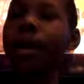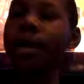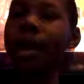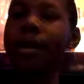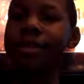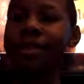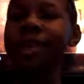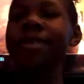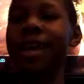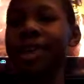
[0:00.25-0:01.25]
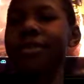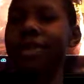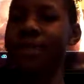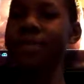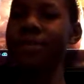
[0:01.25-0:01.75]
Hi guys, it's King
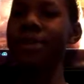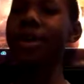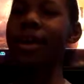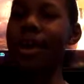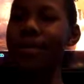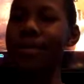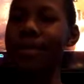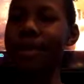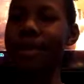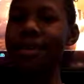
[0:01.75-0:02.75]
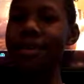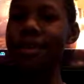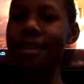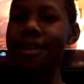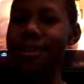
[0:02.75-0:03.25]
Green, and we're playing
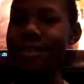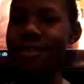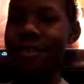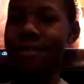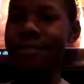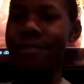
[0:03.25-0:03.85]
Call of Duty.